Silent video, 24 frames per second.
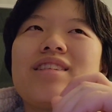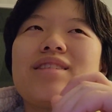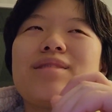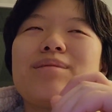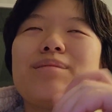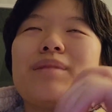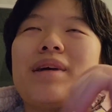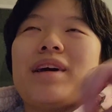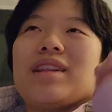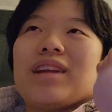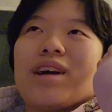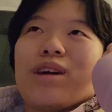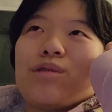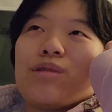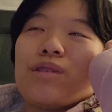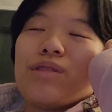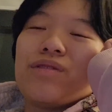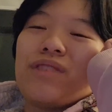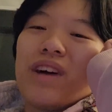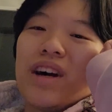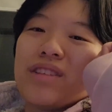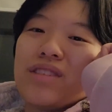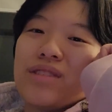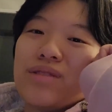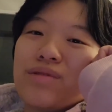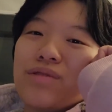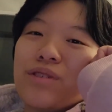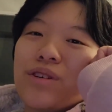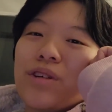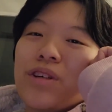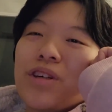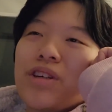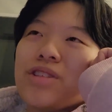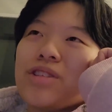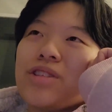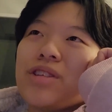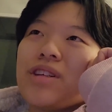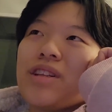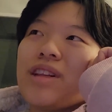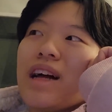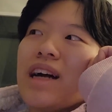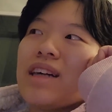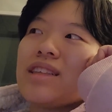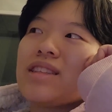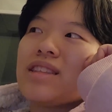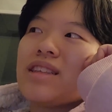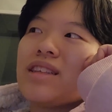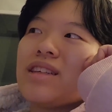made like 1,400
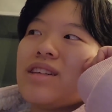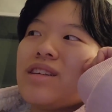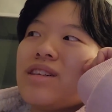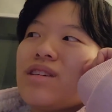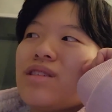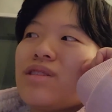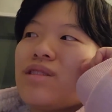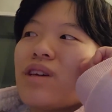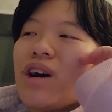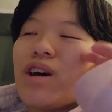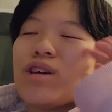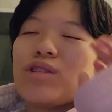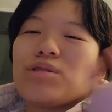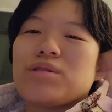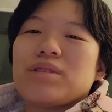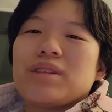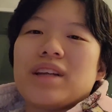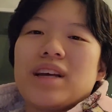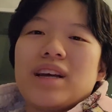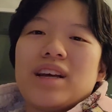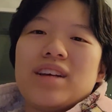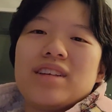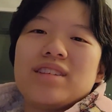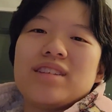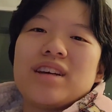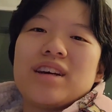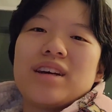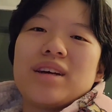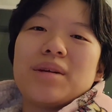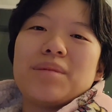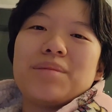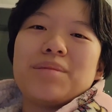last year, all 3 days.